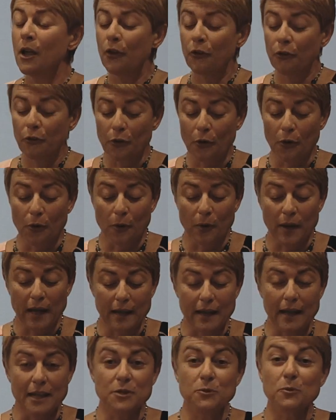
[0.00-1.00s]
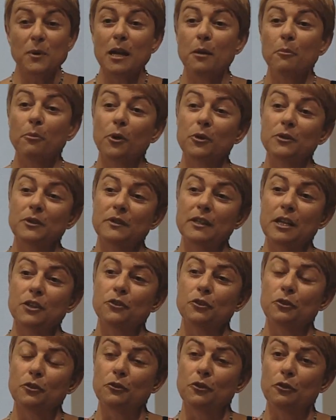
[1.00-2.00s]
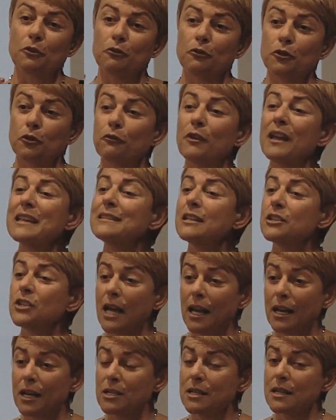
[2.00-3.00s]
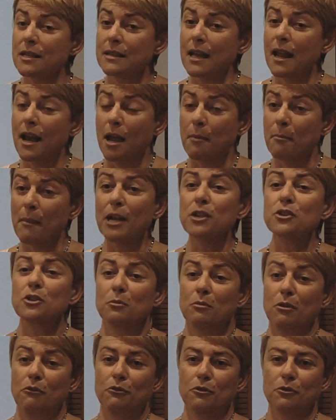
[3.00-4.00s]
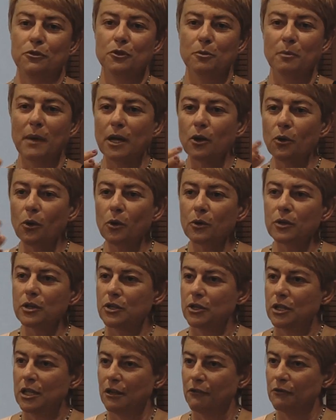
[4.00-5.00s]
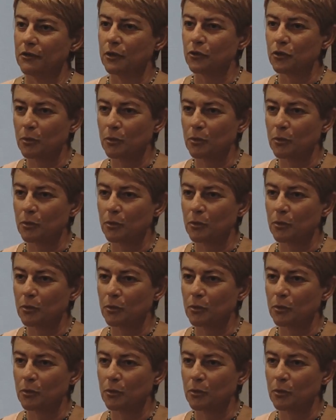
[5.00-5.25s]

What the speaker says: So it's really important that to face the challenges that I mentioned before, to make all the shift,